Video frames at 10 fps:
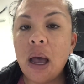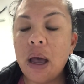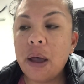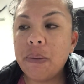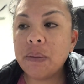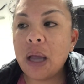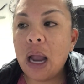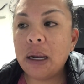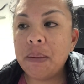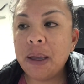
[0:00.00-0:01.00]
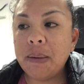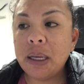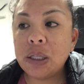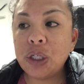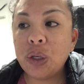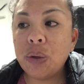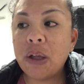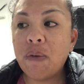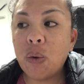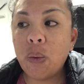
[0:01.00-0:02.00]
Kind of maybe do
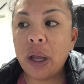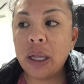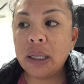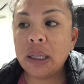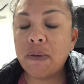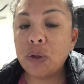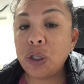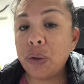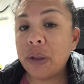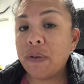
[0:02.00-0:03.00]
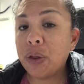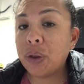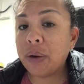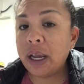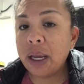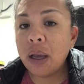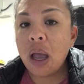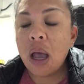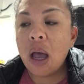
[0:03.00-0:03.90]
level 1, level 2, and level 3,